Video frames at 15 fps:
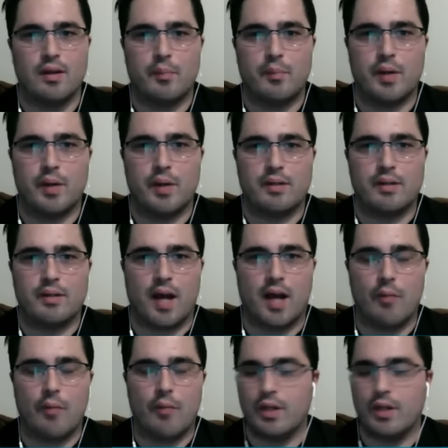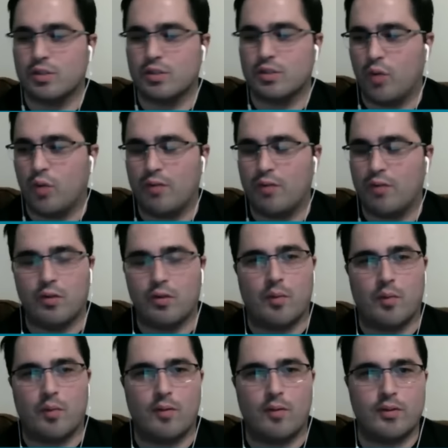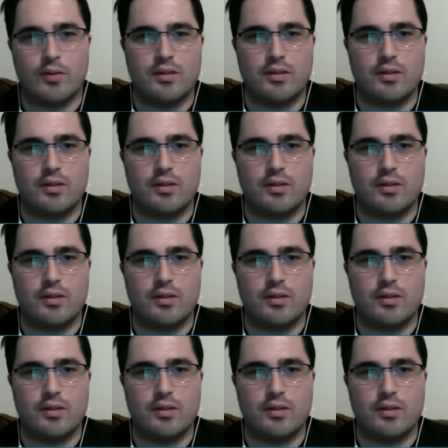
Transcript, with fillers: But uh, I'm really just waiting for the Marvel